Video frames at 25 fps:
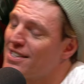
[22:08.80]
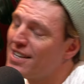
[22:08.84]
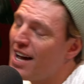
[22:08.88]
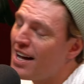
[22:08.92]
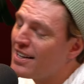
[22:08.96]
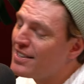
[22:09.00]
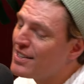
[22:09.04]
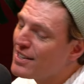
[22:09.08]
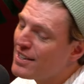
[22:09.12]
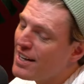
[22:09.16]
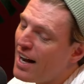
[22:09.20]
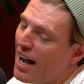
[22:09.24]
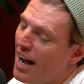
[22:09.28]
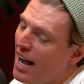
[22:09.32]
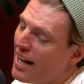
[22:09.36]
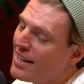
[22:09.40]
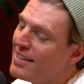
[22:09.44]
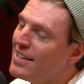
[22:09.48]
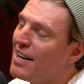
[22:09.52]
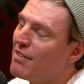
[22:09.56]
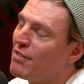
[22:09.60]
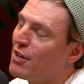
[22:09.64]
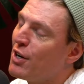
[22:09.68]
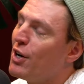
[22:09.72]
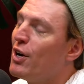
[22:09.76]
I did I'd
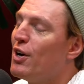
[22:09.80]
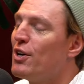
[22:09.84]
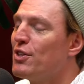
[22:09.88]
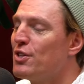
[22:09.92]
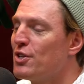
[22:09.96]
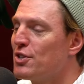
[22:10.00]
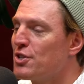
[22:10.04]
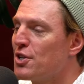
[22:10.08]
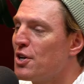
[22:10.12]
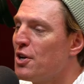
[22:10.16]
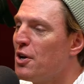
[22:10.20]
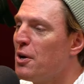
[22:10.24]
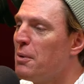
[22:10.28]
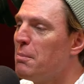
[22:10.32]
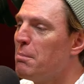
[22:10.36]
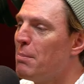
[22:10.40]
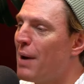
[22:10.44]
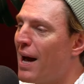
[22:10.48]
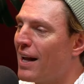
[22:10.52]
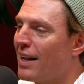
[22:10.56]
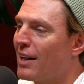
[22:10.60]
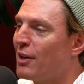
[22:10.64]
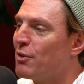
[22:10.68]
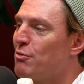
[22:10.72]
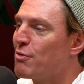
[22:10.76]
never heard the term
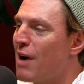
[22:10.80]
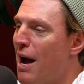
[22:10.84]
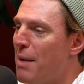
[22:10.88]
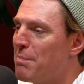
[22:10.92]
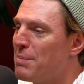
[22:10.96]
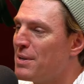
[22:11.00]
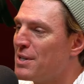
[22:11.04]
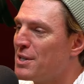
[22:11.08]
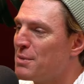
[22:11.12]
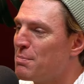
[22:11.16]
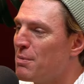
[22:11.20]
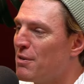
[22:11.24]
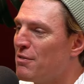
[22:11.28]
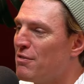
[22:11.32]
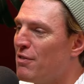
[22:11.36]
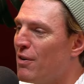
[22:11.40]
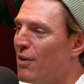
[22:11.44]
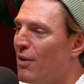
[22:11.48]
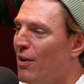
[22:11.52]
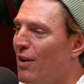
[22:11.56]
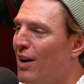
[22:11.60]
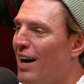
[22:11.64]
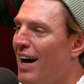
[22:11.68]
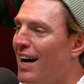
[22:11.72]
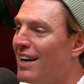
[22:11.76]
battle rappers
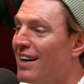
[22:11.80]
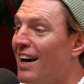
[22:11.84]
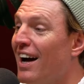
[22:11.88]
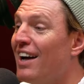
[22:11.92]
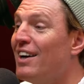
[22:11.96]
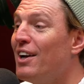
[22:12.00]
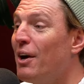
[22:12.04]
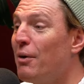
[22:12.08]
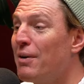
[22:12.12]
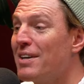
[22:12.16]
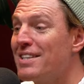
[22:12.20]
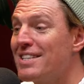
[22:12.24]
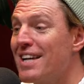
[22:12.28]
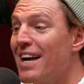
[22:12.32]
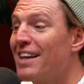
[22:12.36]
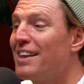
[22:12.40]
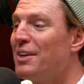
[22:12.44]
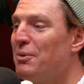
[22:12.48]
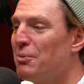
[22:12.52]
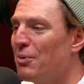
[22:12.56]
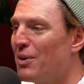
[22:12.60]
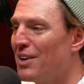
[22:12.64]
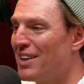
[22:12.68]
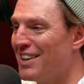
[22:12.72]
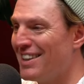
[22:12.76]
before, and I know exactly
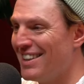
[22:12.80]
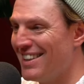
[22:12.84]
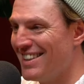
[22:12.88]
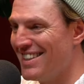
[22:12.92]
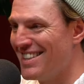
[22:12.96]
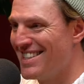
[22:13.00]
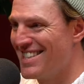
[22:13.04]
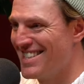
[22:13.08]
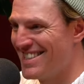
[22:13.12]
what it is.